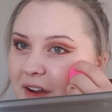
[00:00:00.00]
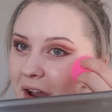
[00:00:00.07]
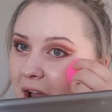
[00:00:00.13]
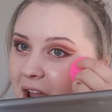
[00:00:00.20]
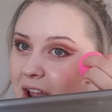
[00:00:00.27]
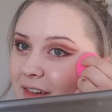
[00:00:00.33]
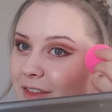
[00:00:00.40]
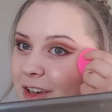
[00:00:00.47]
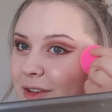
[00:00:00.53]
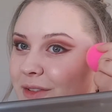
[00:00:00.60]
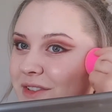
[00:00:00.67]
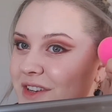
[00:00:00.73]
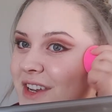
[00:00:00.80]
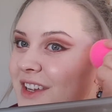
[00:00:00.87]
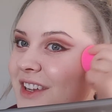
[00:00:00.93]
I haven't
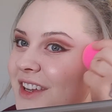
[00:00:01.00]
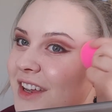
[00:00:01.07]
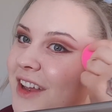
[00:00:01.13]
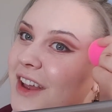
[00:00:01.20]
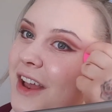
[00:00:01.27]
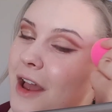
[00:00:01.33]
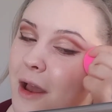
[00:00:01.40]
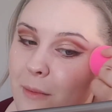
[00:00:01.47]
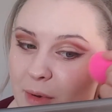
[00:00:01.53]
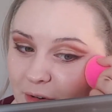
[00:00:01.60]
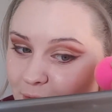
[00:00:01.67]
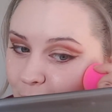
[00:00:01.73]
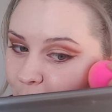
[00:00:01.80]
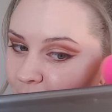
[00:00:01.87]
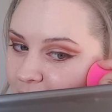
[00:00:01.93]
used it
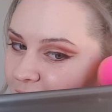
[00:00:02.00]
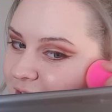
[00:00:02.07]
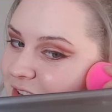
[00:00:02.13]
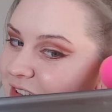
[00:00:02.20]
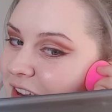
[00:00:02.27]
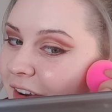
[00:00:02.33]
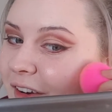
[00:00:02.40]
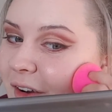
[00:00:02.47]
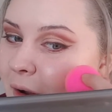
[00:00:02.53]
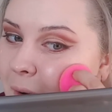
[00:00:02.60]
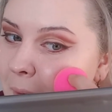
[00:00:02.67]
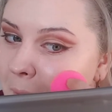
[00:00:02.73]
before, so